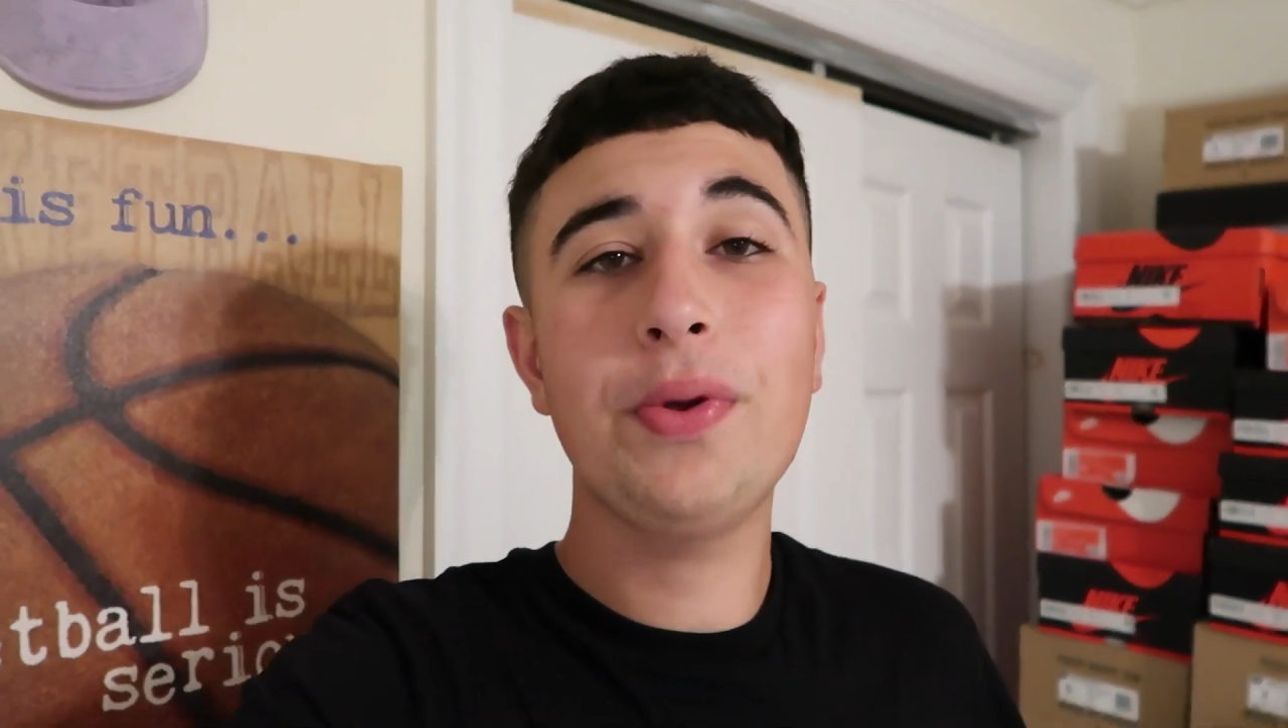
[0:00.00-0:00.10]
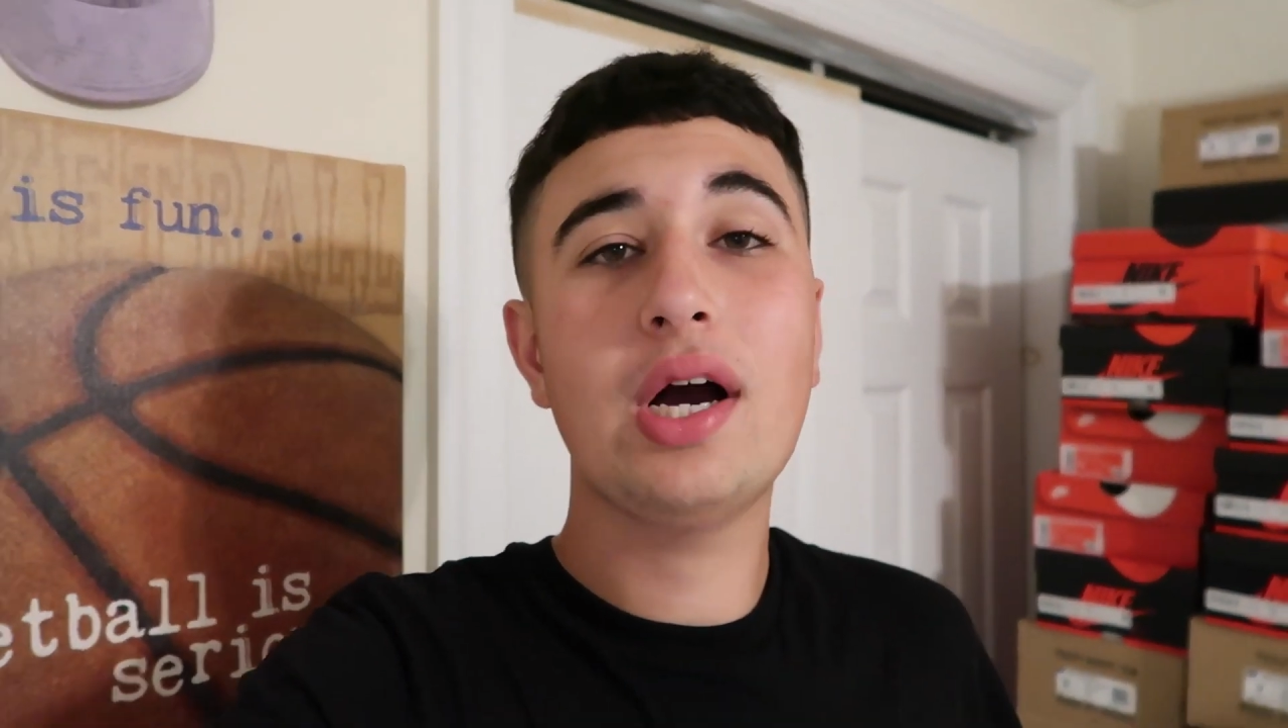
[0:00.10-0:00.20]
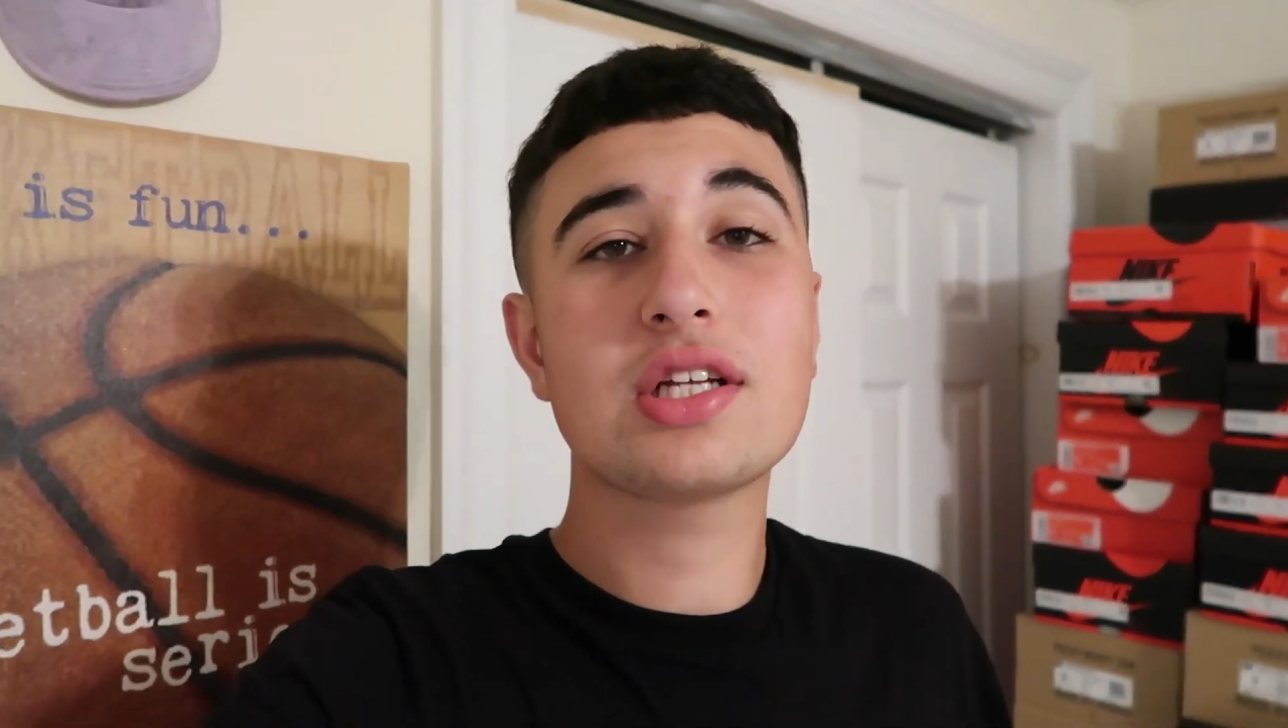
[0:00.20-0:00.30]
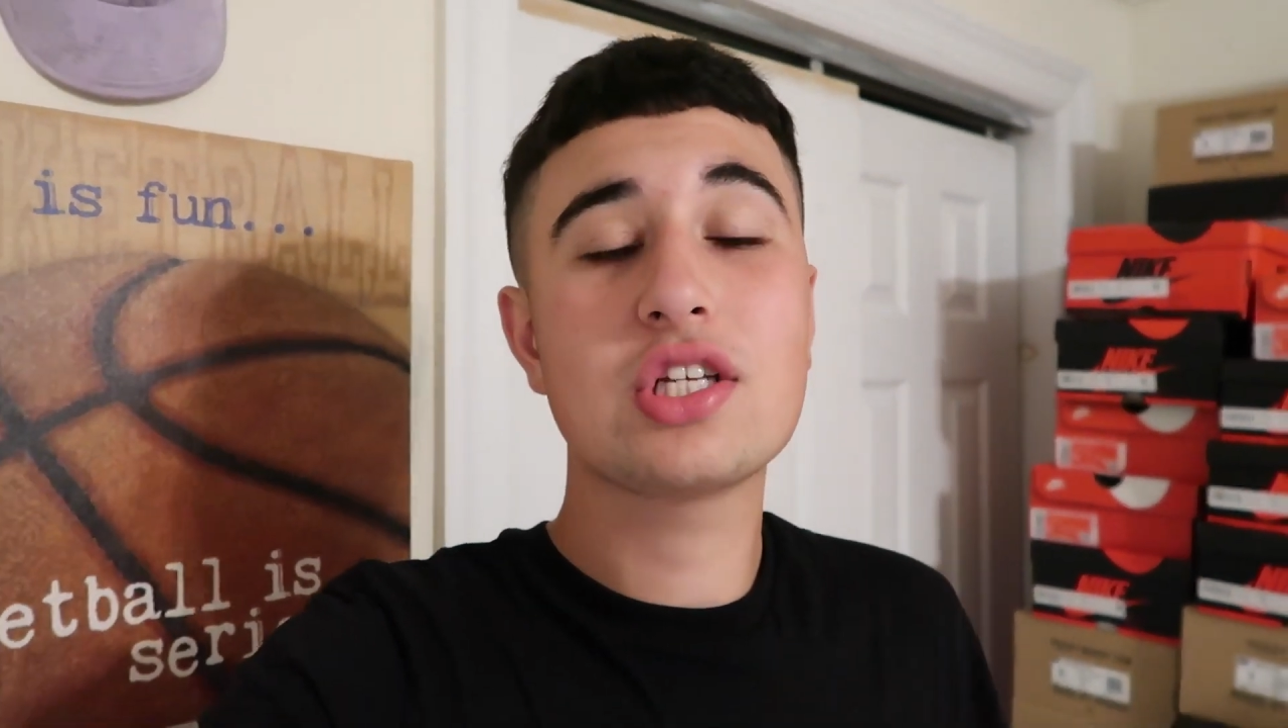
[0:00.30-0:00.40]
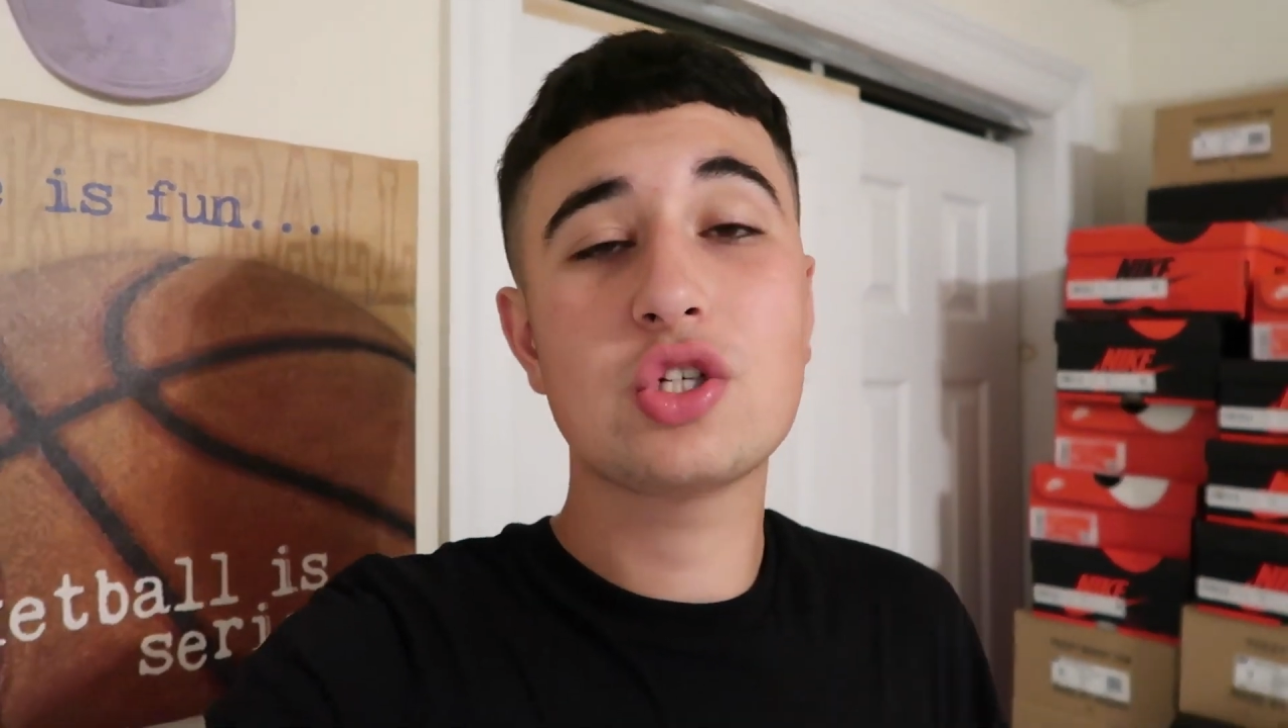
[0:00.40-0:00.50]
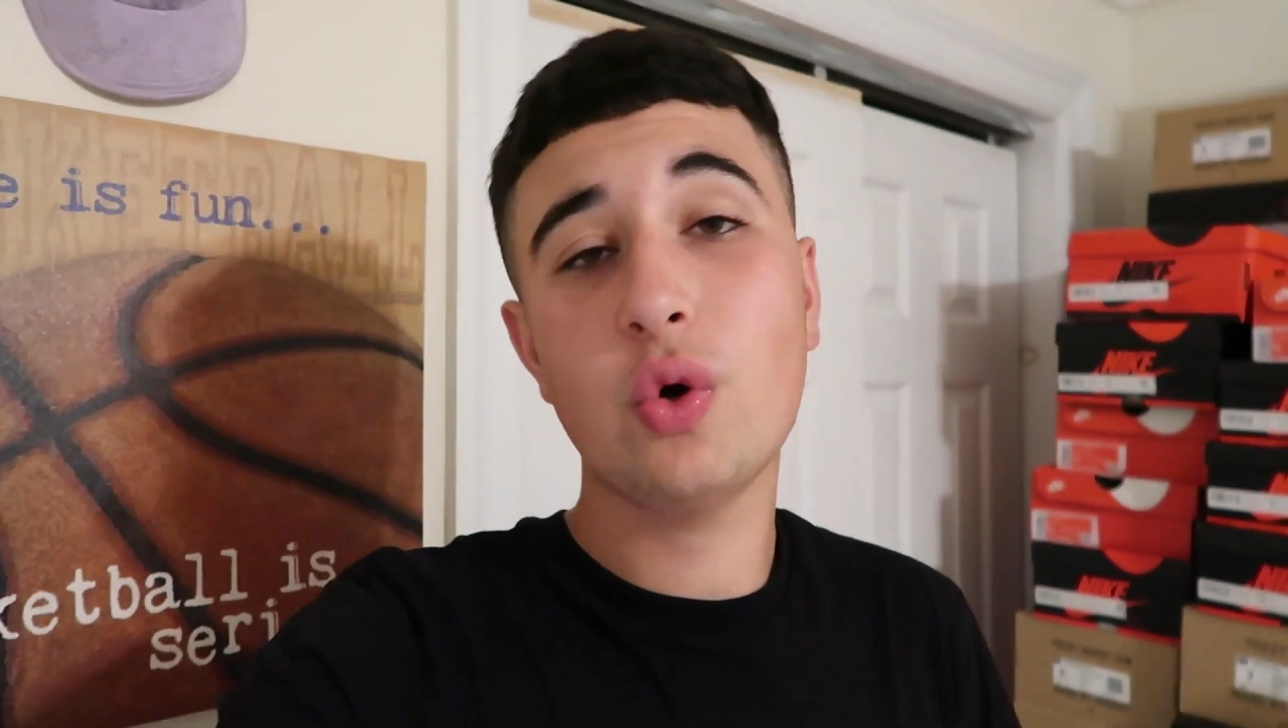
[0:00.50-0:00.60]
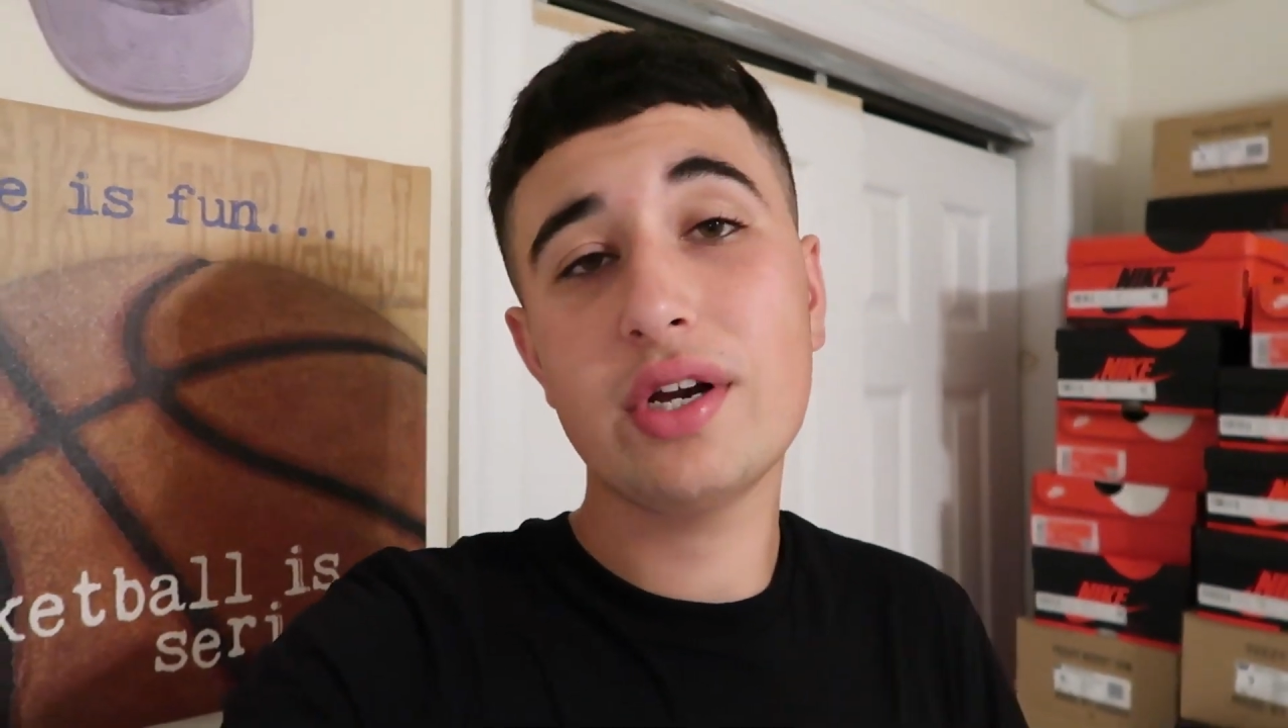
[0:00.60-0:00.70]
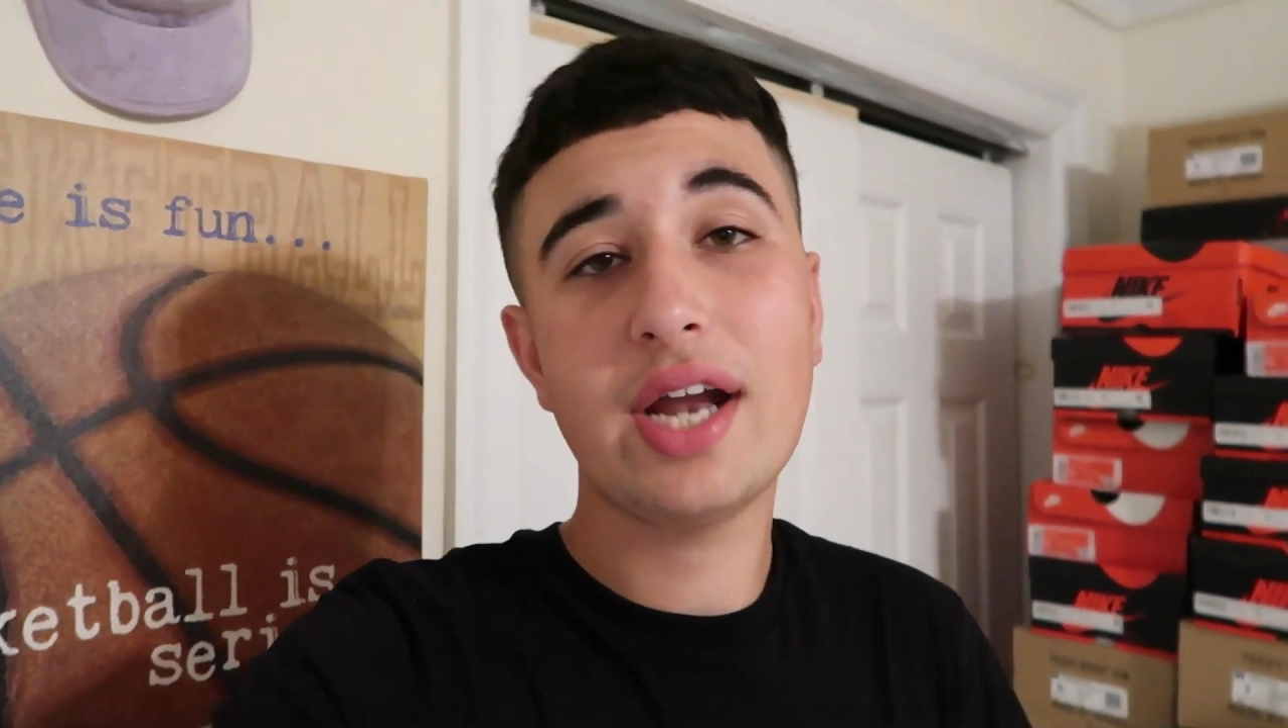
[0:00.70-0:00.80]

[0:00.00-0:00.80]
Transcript: you guys enjoyed,